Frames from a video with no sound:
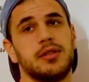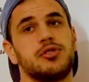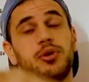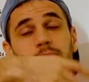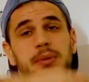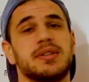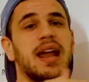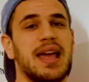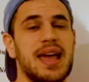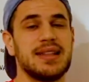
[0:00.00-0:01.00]
and so it becomes an
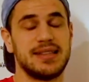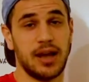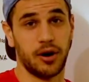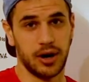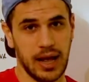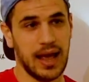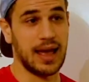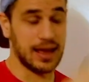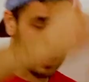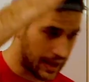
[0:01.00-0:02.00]
AA
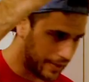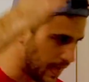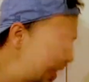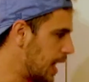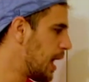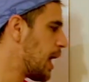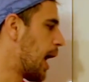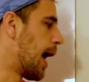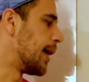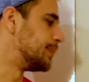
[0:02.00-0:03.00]
tRNA
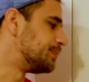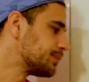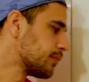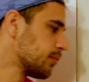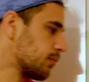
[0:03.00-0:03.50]
AA.